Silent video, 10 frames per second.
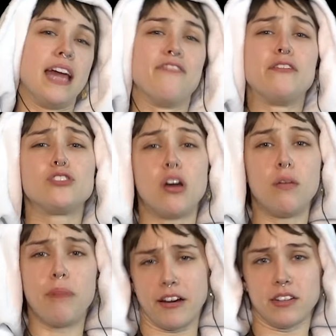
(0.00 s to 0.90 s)
I felt so
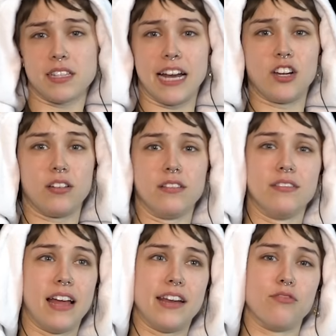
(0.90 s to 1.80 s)
embarrassed that I couldn't,
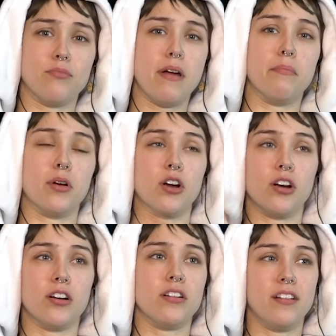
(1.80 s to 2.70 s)
I didn't
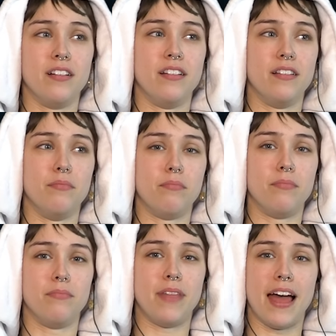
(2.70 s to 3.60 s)
remember
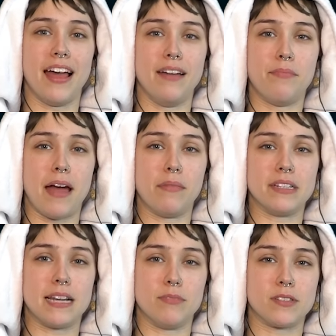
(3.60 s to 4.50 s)
that
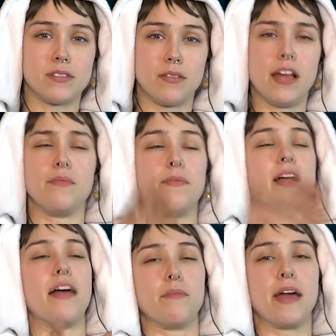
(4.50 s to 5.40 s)
Batman's name was that the
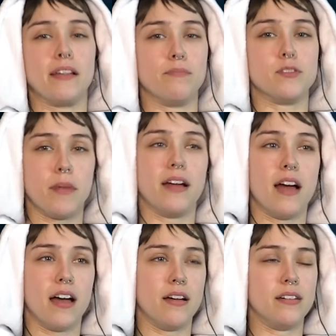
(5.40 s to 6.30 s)
guy that paid was my,
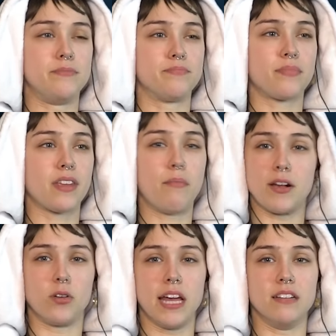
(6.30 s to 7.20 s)
uh,
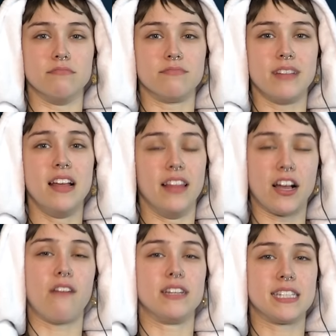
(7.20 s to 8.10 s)
Michael Keaton. Like
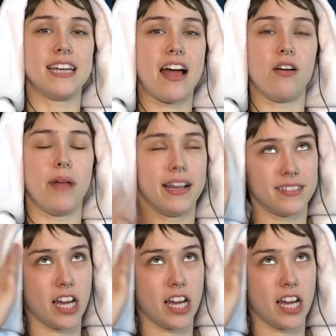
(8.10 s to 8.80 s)
obviously now I'm like